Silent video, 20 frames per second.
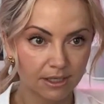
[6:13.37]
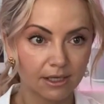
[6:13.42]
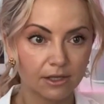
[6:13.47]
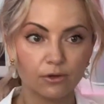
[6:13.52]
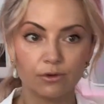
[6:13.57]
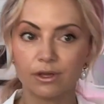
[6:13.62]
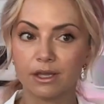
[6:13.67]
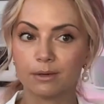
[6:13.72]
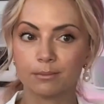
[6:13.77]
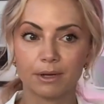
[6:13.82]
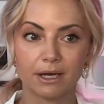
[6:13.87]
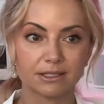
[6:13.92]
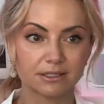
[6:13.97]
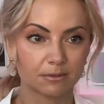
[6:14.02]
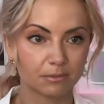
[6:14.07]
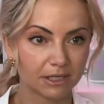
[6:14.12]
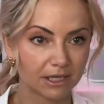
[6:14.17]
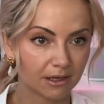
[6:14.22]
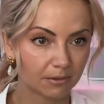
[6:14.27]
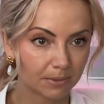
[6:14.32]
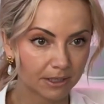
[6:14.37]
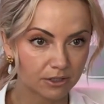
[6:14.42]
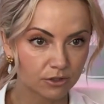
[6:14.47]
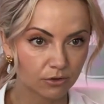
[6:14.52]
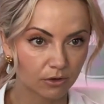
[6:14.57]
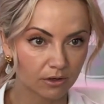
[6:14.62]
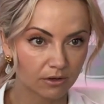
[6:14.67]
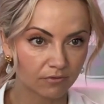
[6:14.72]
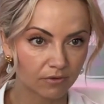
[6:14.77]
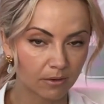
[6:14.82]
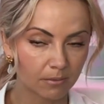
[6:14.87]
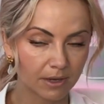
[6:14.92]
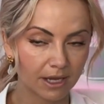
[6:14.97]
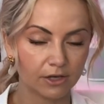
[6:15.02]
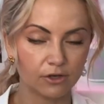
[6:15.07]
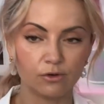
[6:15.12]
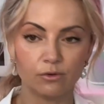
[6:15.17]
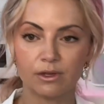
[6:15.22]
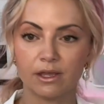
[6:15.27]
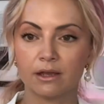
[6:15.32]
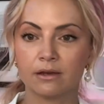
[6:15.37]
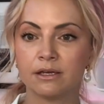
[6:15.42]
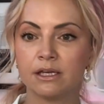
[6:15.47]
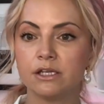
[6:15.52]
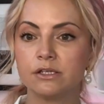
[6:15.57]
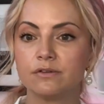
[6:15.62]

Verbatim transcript: You can't possibly get back to all of them, and you can need